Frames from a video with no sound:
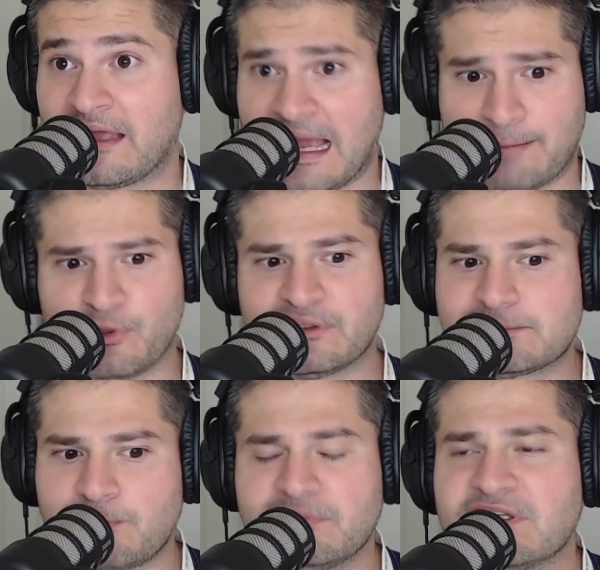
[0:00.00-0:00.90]
And, bro, that's
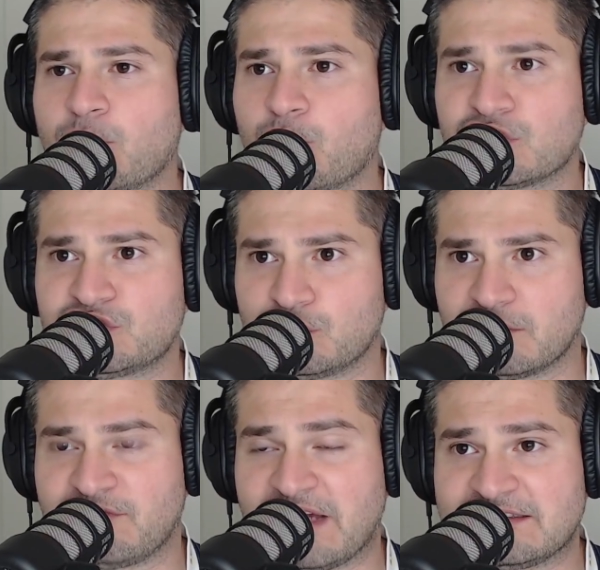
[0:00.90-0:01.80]
probably going to work to your
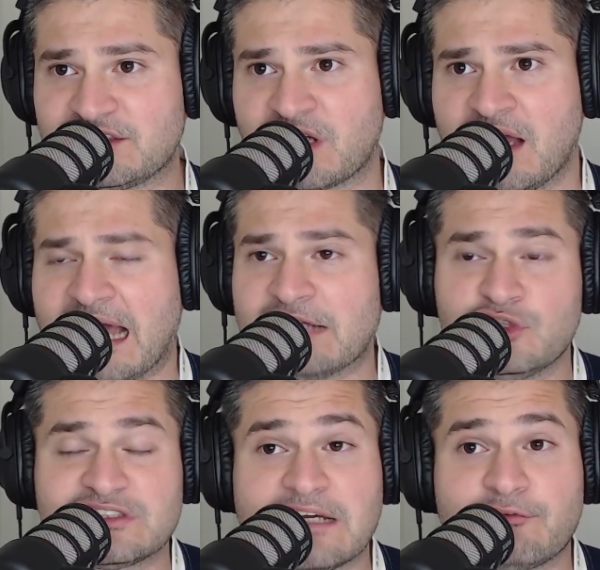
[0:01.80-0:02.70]
advantage. And New
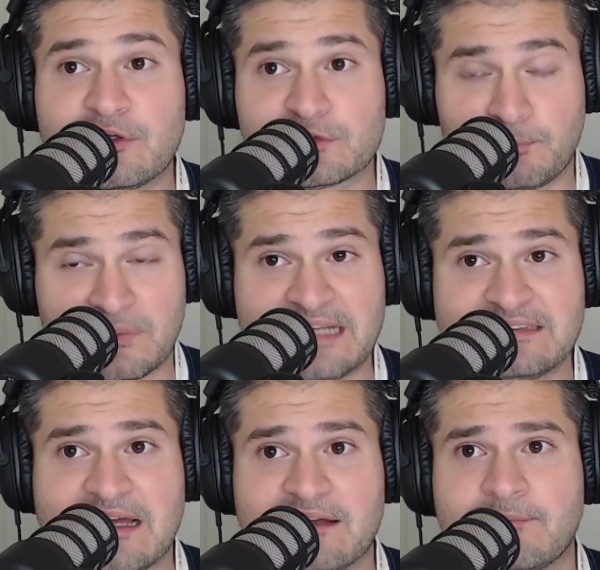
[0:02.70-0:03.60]
South Wales played
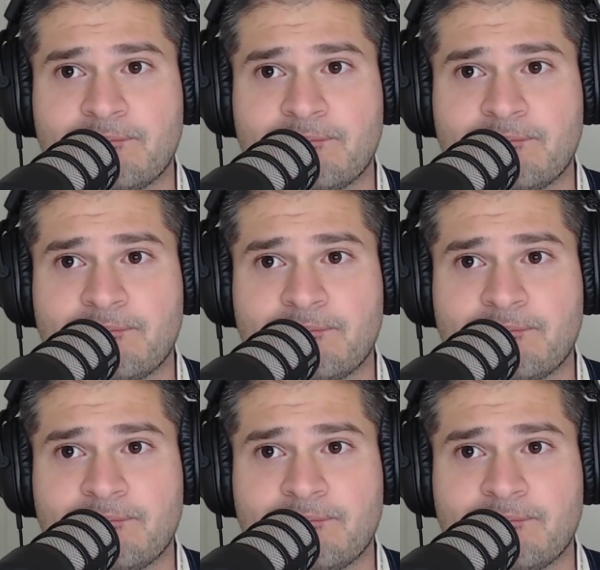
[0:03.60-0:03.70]
that